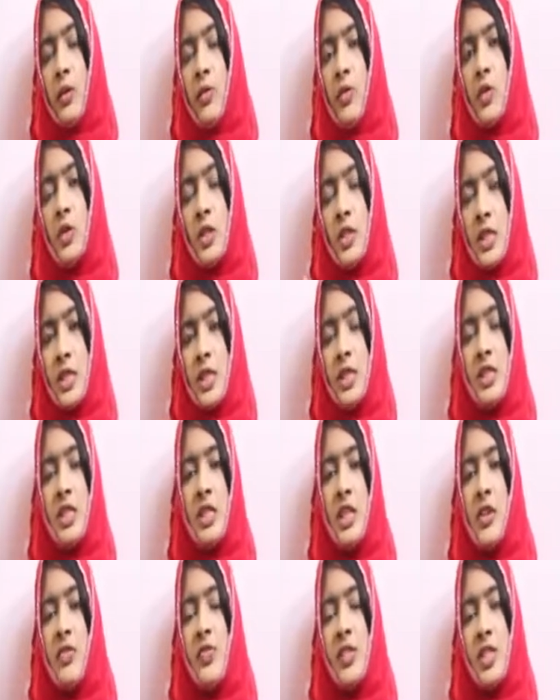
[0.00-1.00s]
if you see the
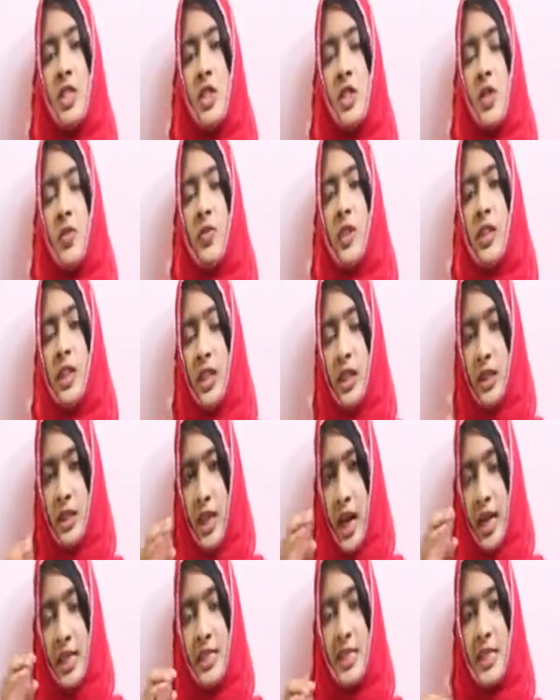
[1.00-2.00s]
surfaces of the teeth,
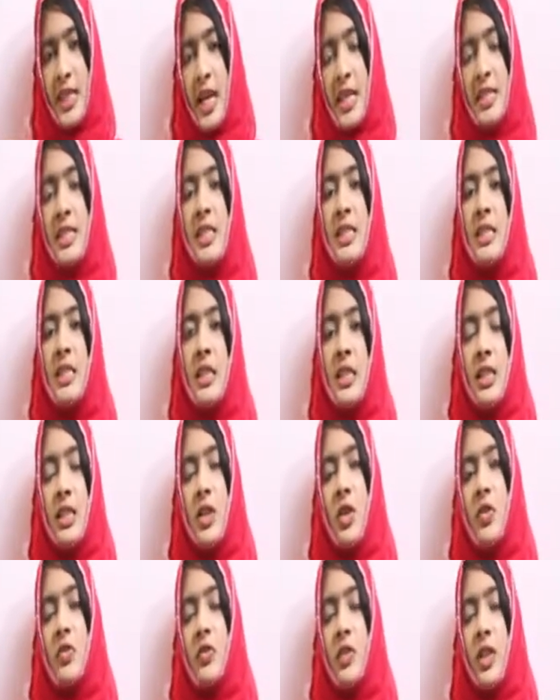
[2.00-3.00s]
the incisal
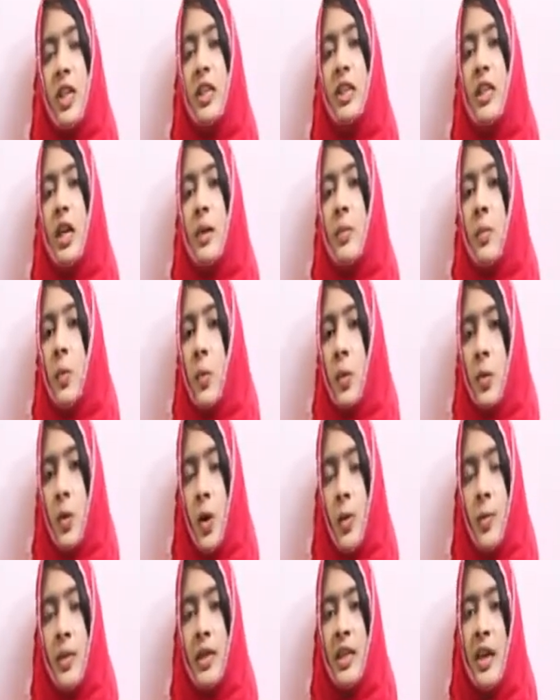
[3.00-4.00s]
third of teeth are more
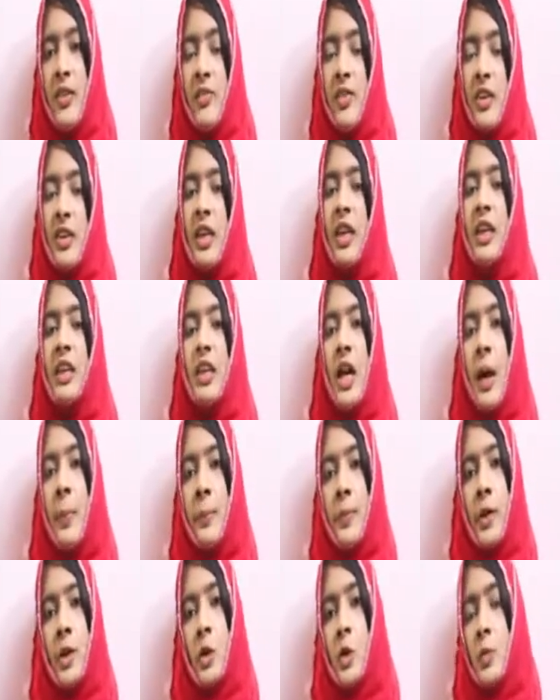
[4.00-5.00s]
commonly affected. They
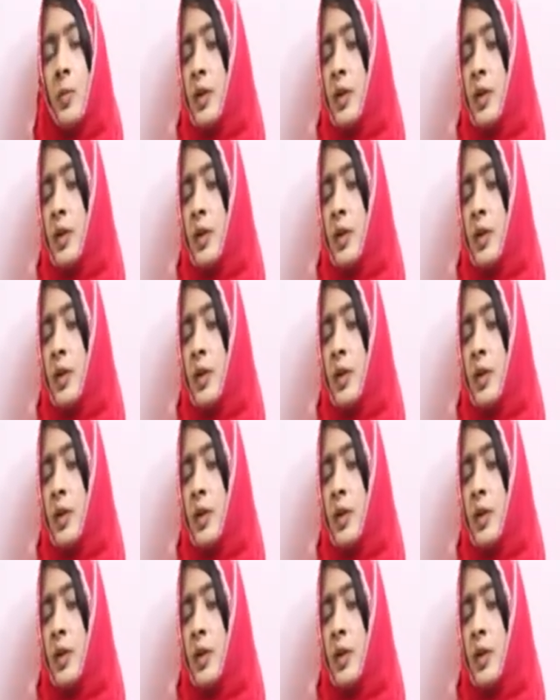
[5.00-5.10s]
appear to